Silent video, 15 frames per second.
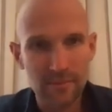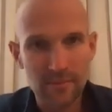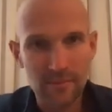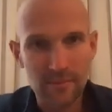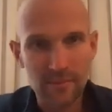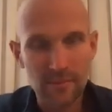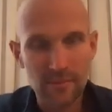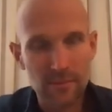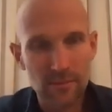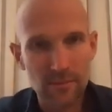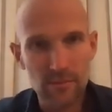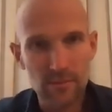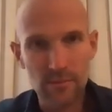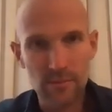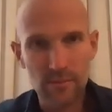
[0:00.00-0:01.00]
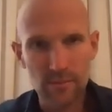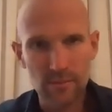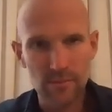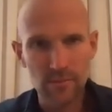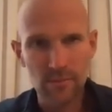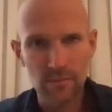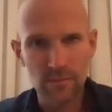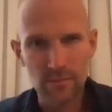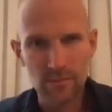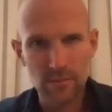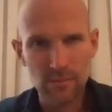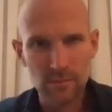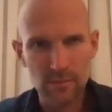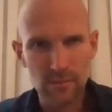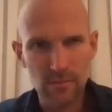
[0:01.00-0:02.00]

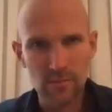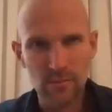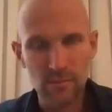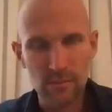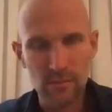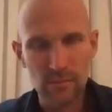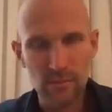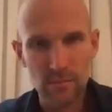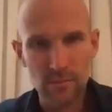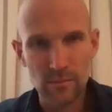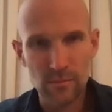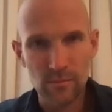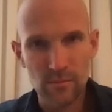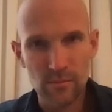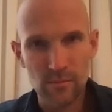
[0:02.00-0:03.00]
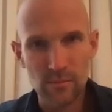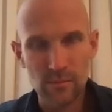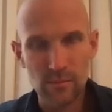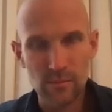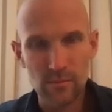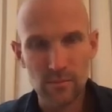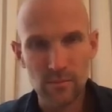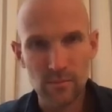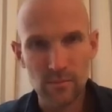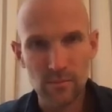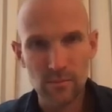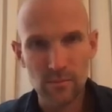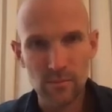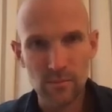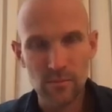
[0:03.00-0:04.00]

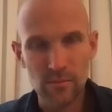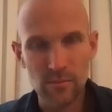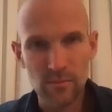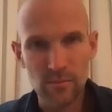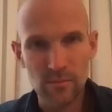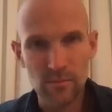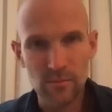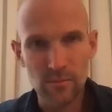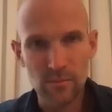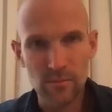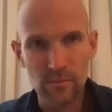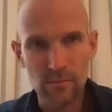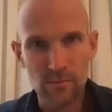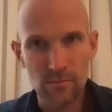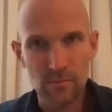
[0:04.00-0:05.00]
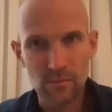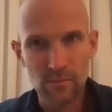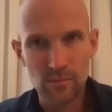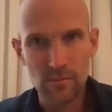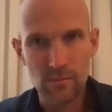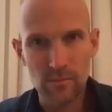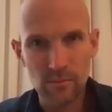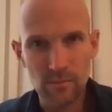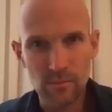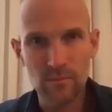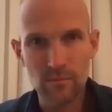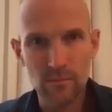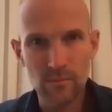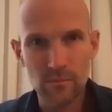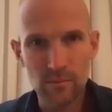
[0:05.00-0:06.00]

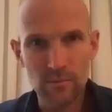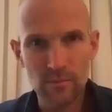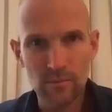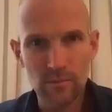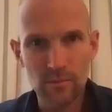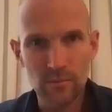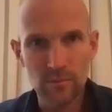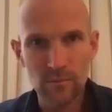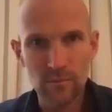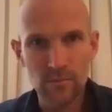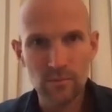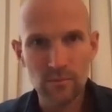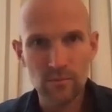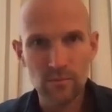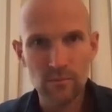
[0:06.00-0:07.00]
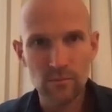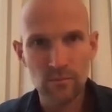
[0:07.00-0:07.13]
[no speech]